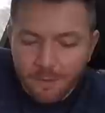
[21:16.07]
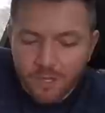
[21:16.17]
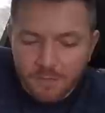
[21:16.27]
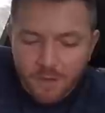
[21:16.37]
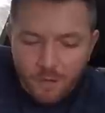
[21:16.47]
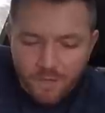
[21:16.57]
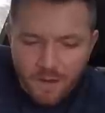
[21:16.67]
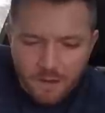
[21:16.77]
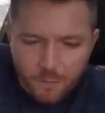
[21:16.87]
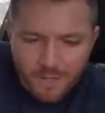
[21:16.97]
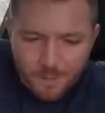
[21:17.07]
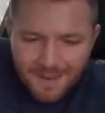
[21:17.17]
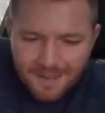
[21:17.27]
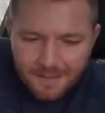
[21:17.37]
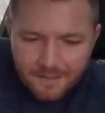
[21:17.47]
drive Golf Rs, which
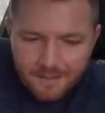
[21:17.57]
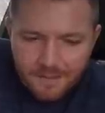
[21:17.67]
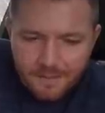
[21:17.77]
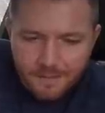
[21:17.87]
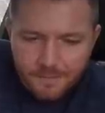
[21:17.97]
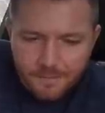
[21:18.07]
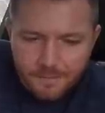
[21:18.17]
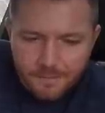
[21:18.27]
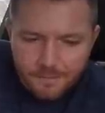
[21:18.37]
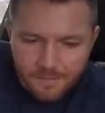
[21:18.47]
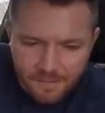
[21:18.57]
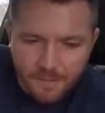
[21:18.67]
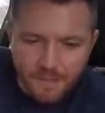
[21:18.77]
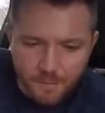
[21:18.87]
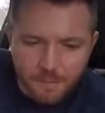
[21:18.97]
means
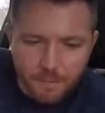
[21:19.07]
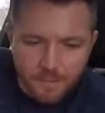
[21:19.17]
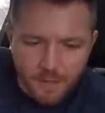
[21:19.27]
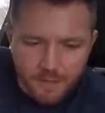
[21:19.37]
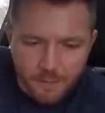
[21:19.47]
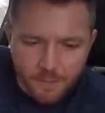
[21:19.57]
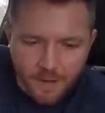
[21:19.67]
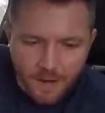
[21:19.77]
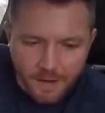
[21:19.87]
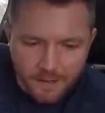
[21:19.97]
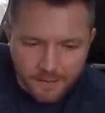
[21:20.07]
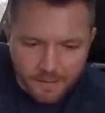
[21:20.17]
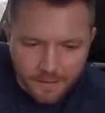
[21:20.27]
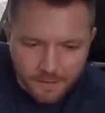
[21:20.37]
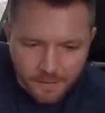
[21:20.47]
civilised people like you and I
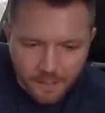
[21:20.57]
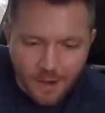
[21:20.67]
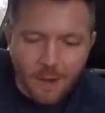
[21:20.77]
can go out and